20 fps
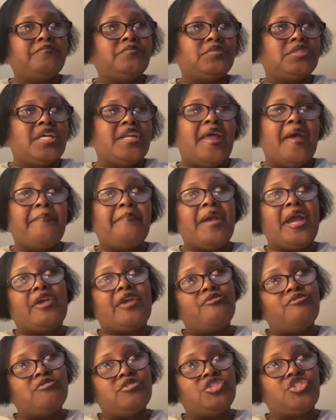And that
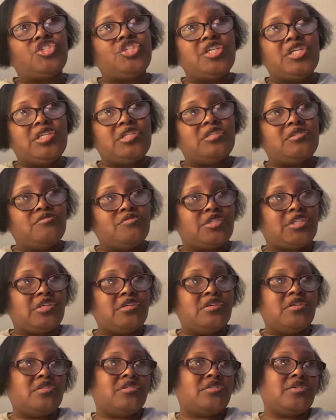macaroni and cheese was
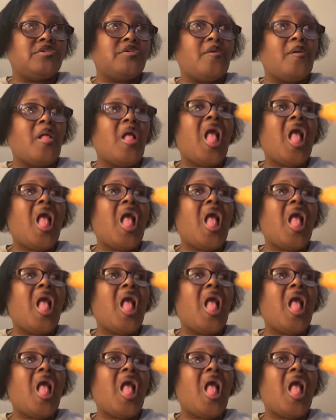good too.